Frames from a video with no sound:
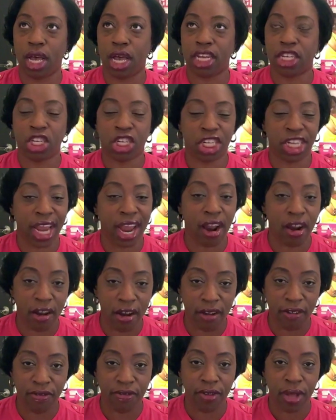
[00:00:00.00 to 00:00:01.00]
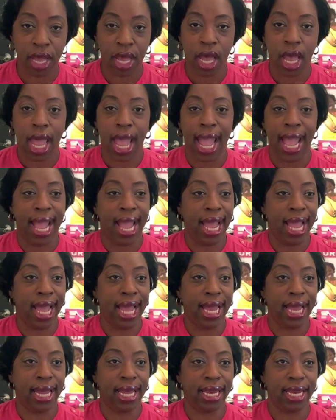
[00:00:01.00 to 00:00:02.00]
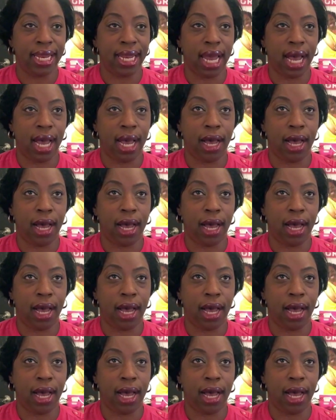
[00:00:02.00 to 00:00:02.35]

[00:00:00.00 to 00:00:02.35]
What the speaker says: sheriff, and